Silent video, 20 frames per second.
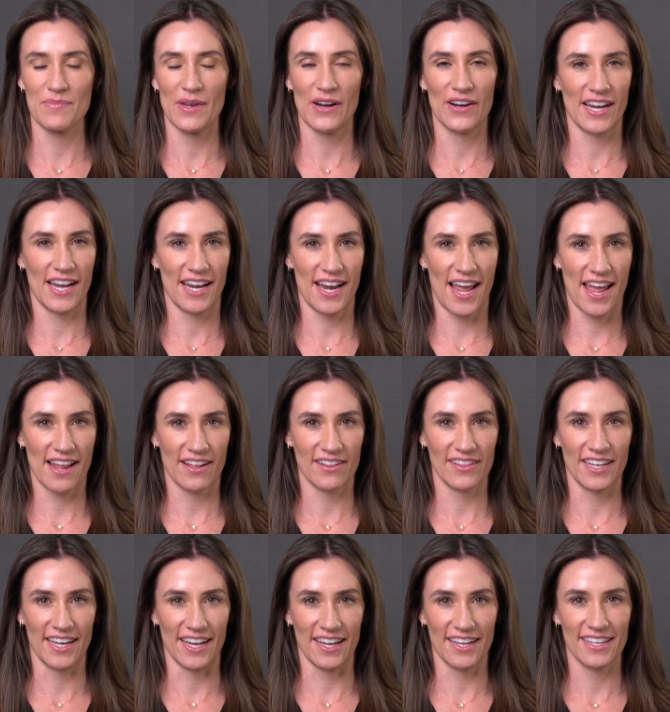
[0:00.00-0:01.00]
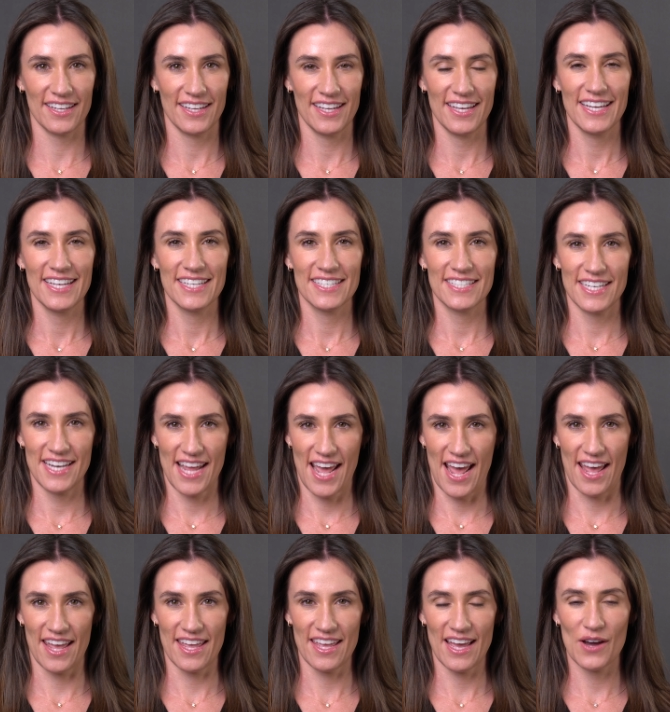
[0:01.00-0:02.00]
Marietta Eye Clinic.
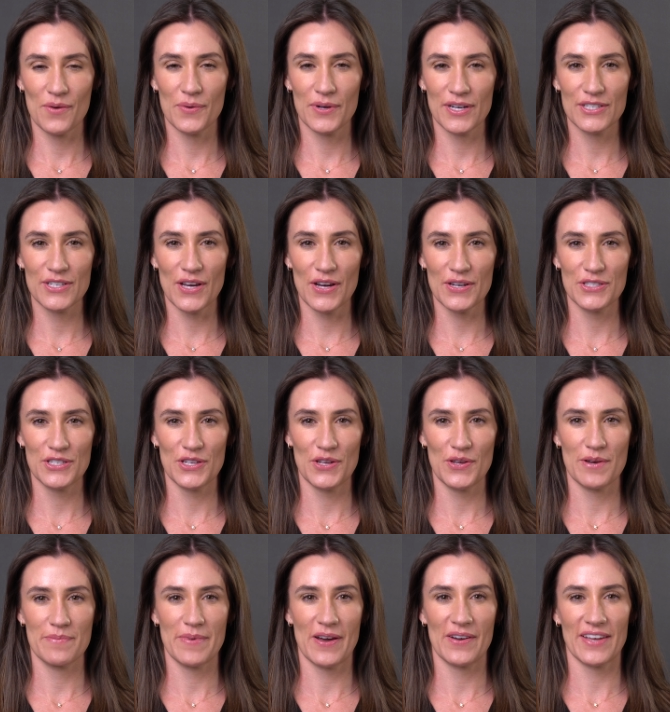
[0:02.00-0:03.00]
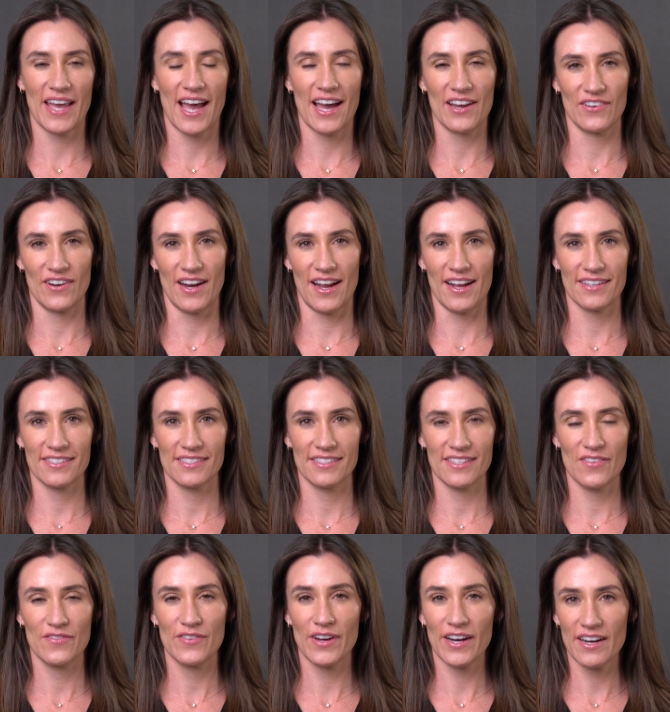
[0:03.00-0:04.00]
Today, I want to talk to you about cataracts,
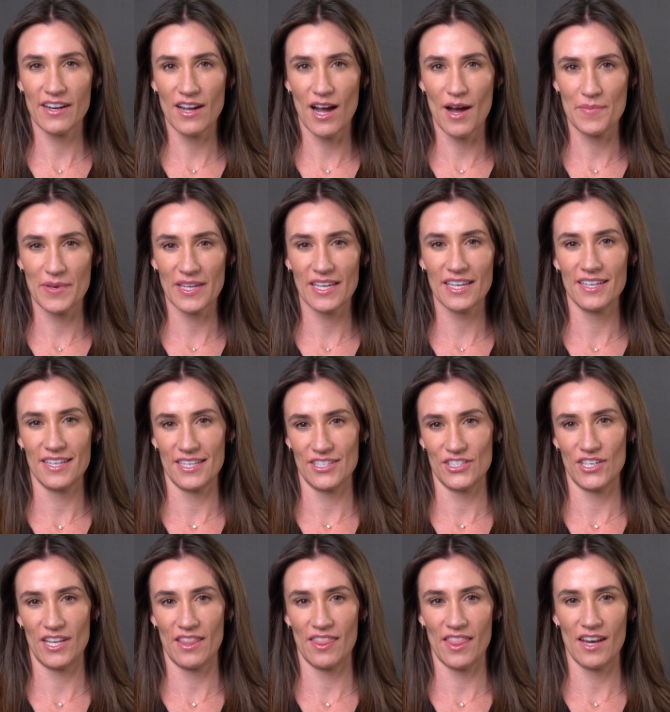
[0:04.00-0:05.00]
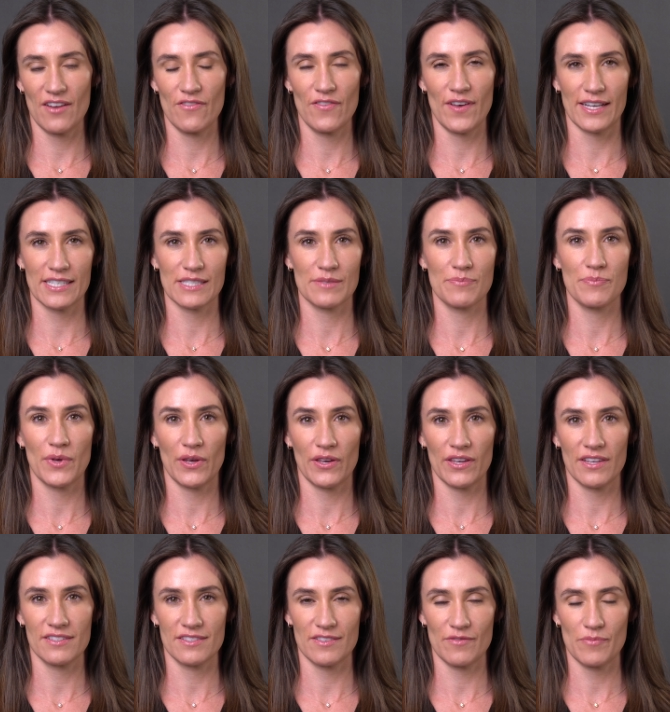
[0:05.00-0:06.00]
a very common condition that affects
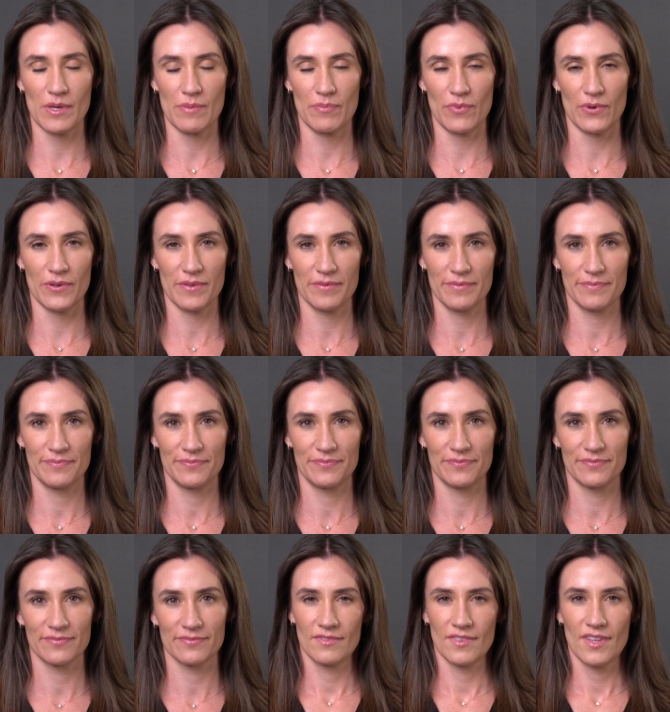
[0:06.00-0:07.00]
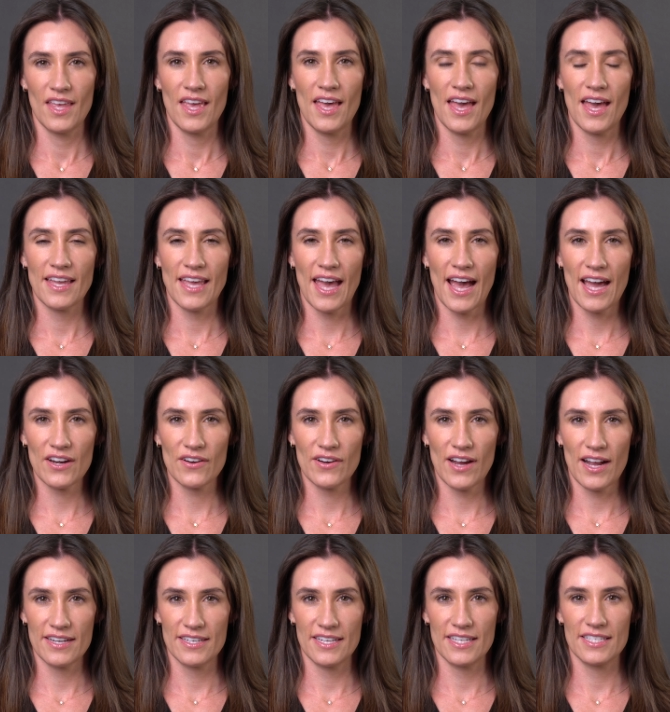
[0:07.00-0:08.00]
millions of people. A
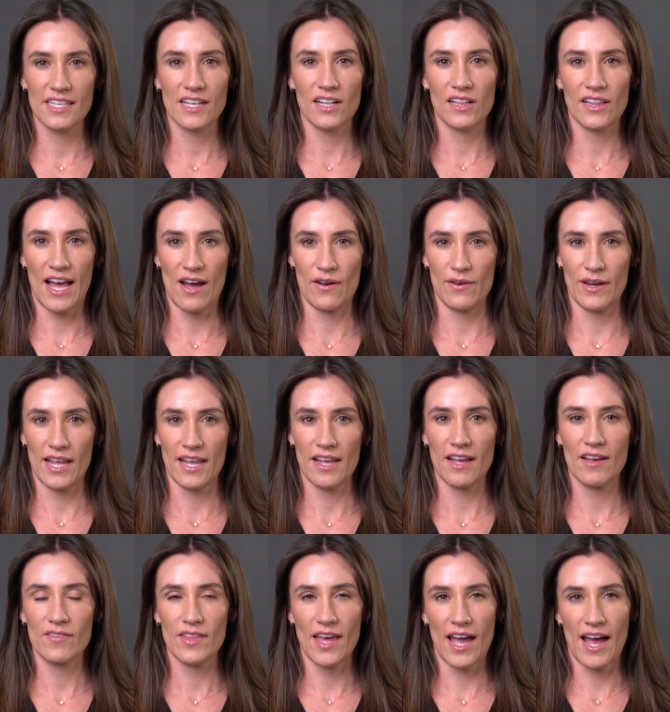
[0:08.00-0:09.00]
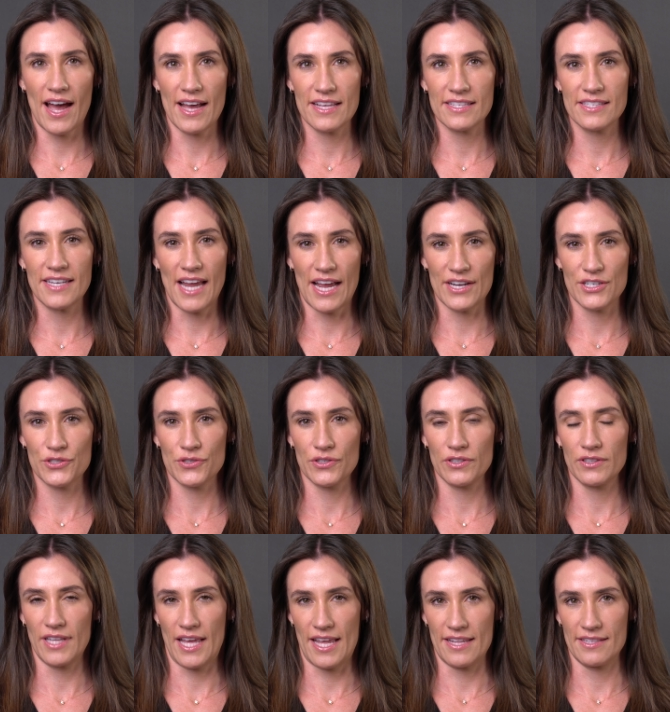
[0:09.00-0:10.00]
cataract is a clouding of the eye's
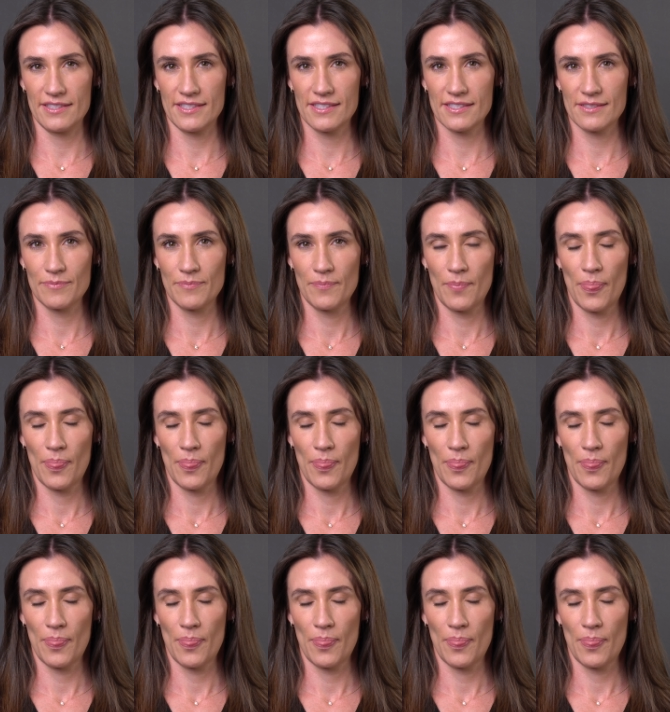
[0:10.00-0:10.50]
natural lens.